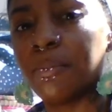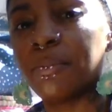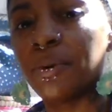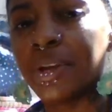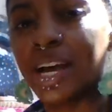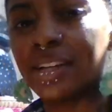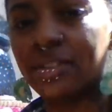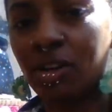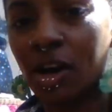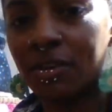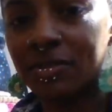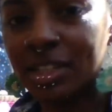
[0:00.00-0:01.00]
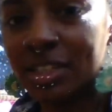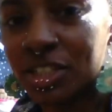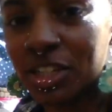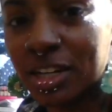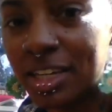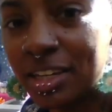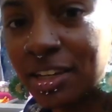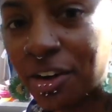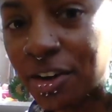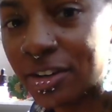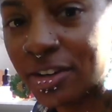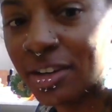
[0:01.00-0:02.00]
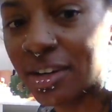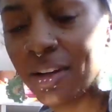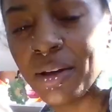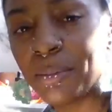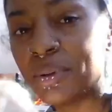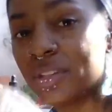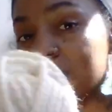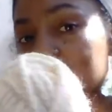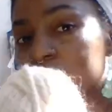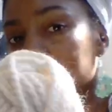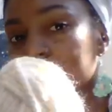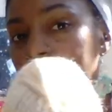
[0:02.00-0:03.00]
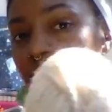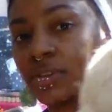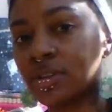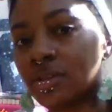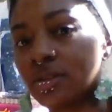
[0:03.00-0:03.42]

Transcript: Bernat Softy chunky yarn, but the texture is different.